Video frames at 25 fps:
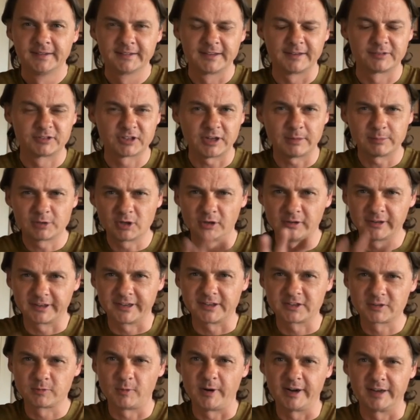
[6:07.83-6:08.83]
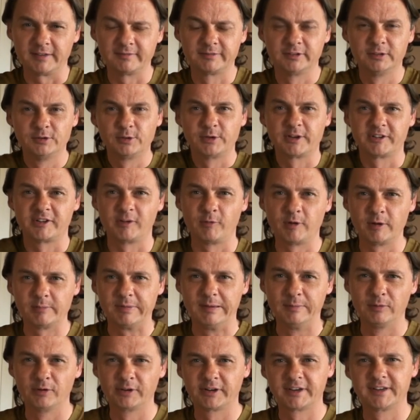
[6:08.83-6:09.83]
they've stopped calling it swine flu because they want
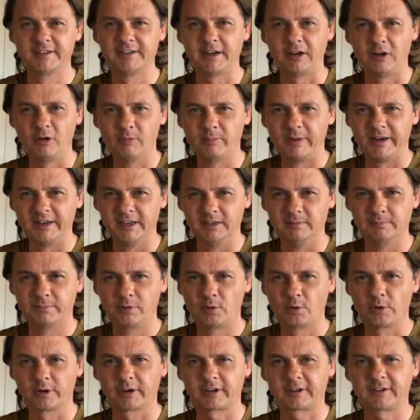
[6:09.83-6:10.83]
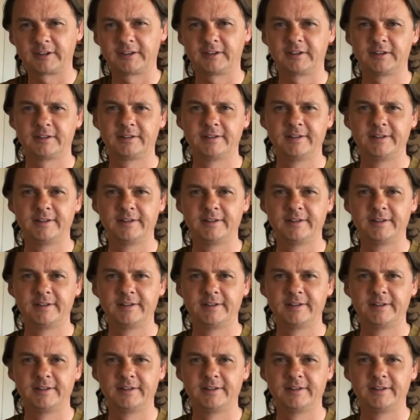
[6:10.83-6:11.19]
people to continue buying pork.